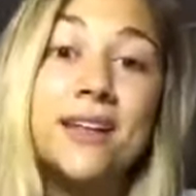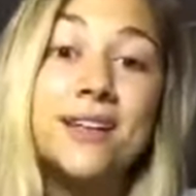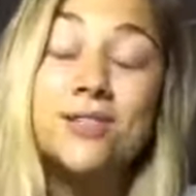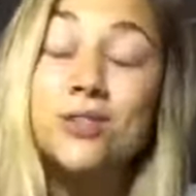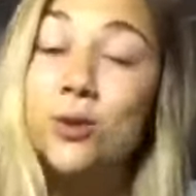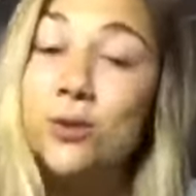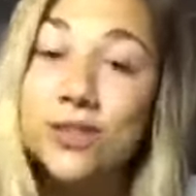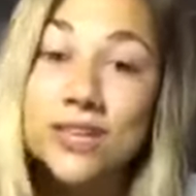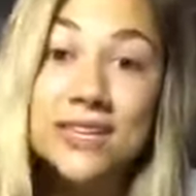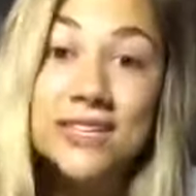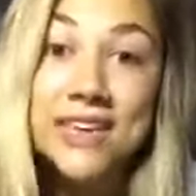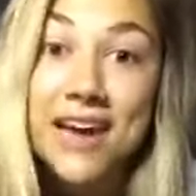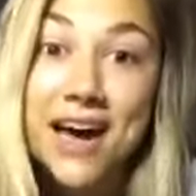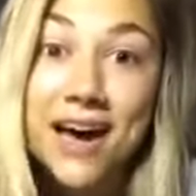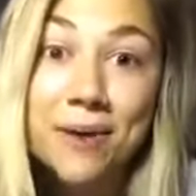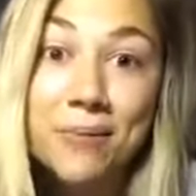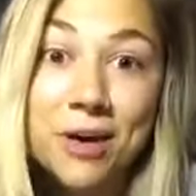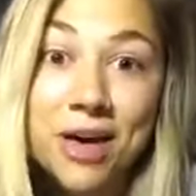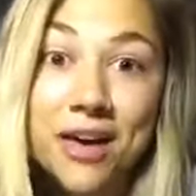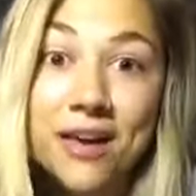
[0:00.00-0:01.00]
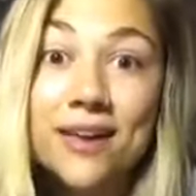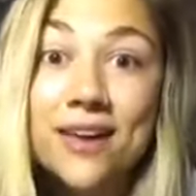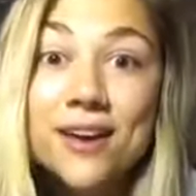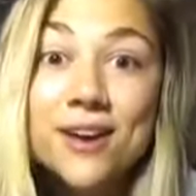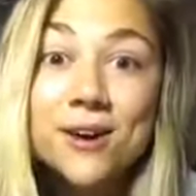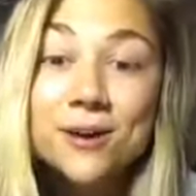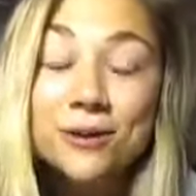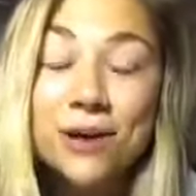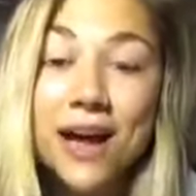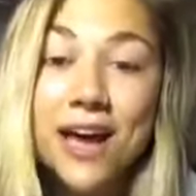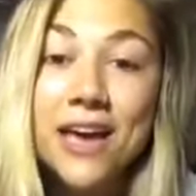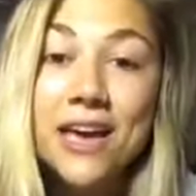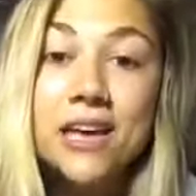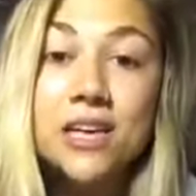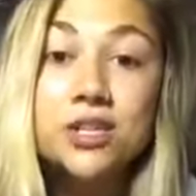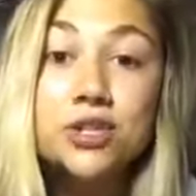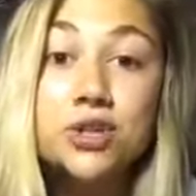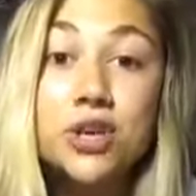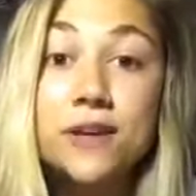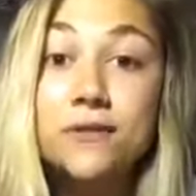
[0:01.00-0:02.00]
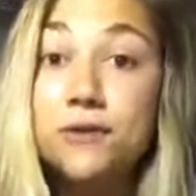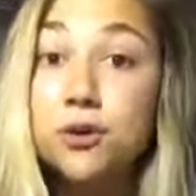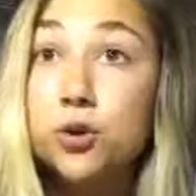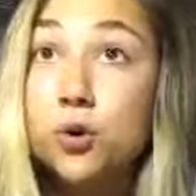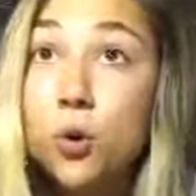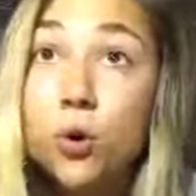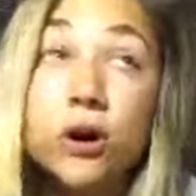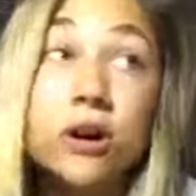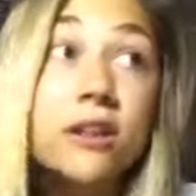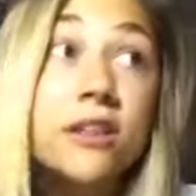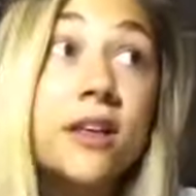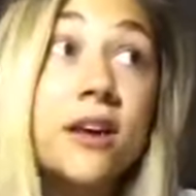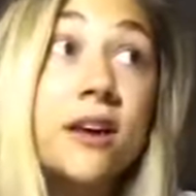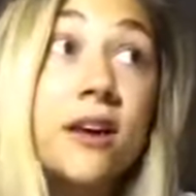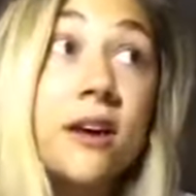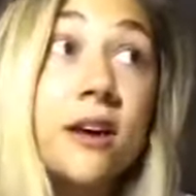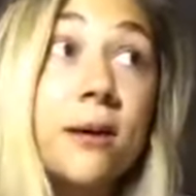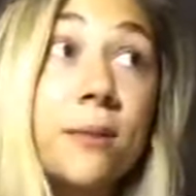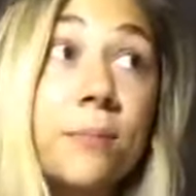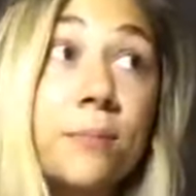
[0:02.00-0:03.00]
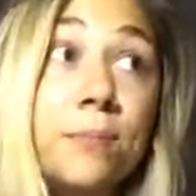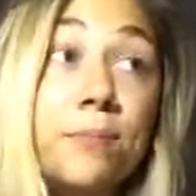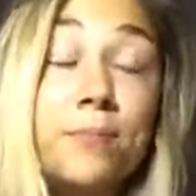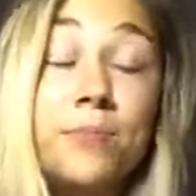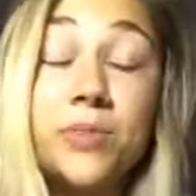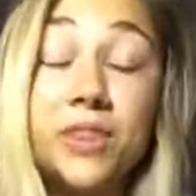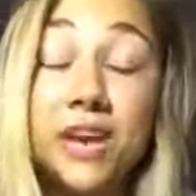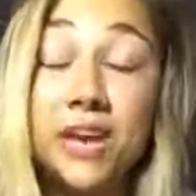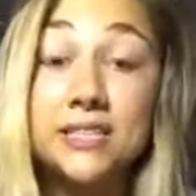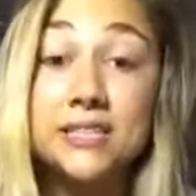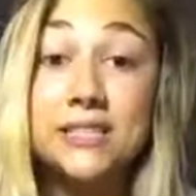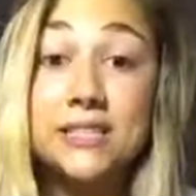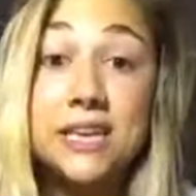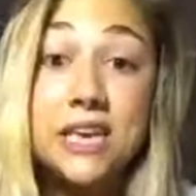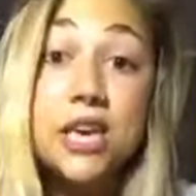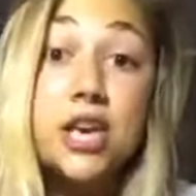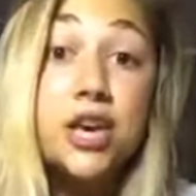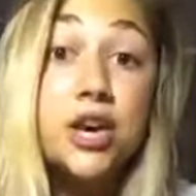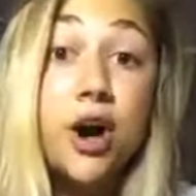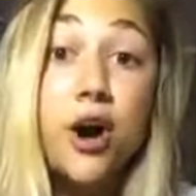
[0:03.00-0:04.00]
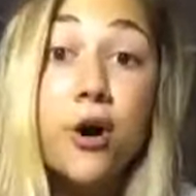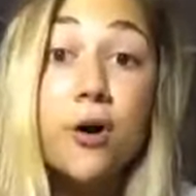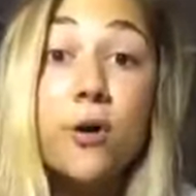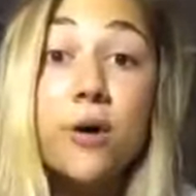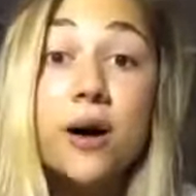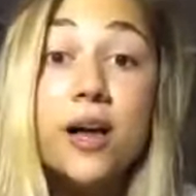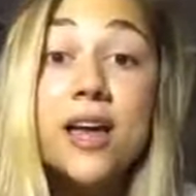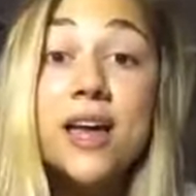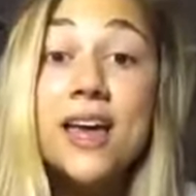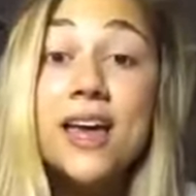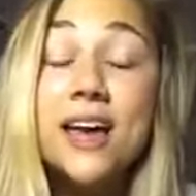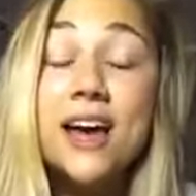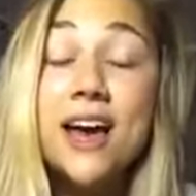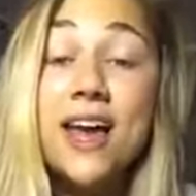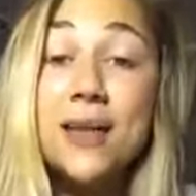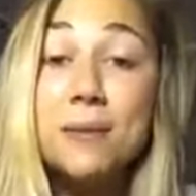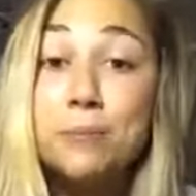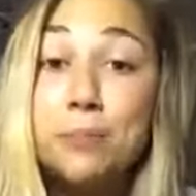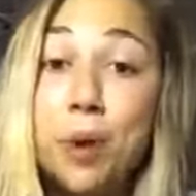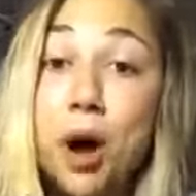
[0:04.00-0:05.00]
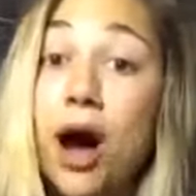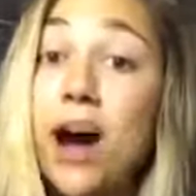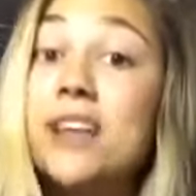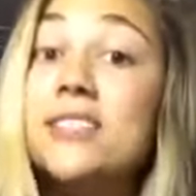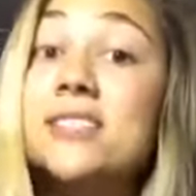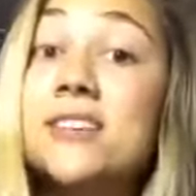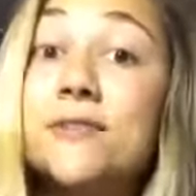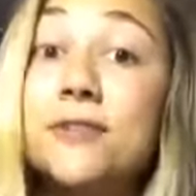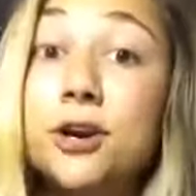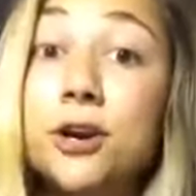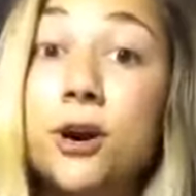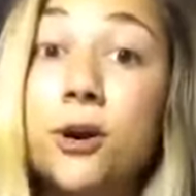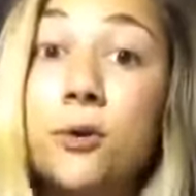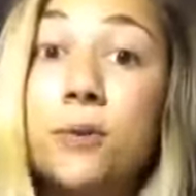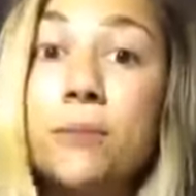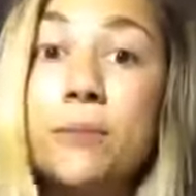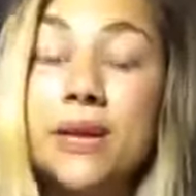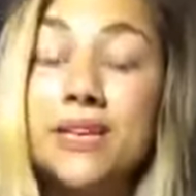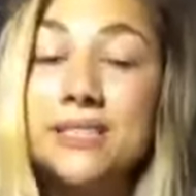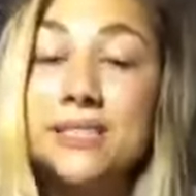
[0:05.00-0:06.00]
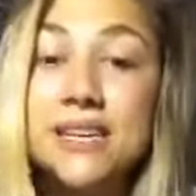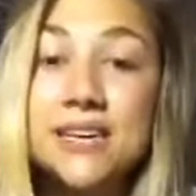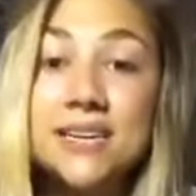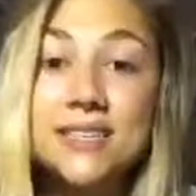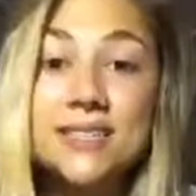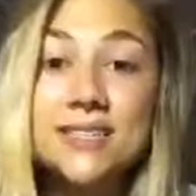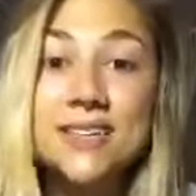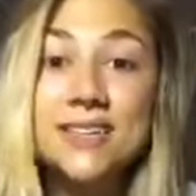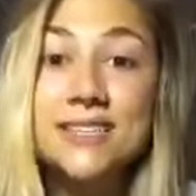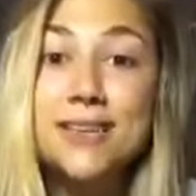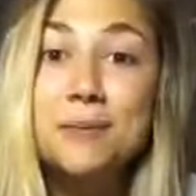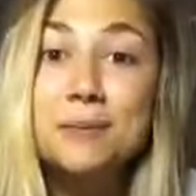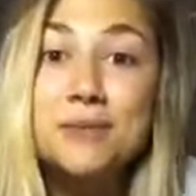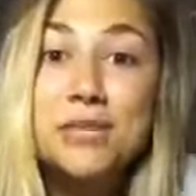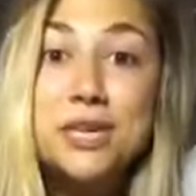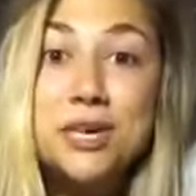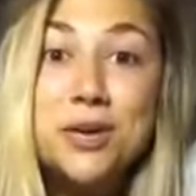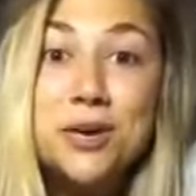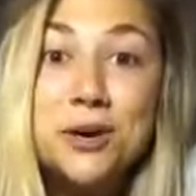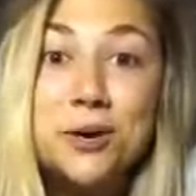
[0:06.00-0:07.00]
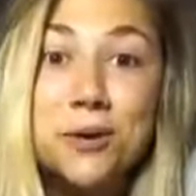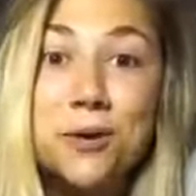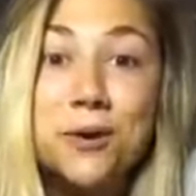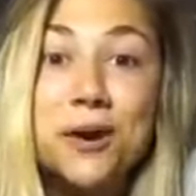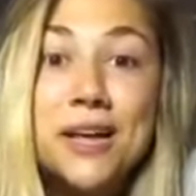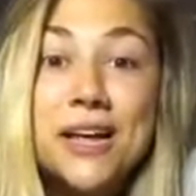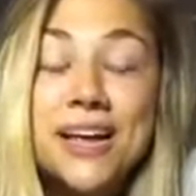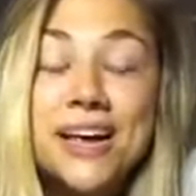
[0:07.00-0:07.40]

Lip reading: It's only timing, right? Because if you're the like CEO and boss of your own business, it's up to you.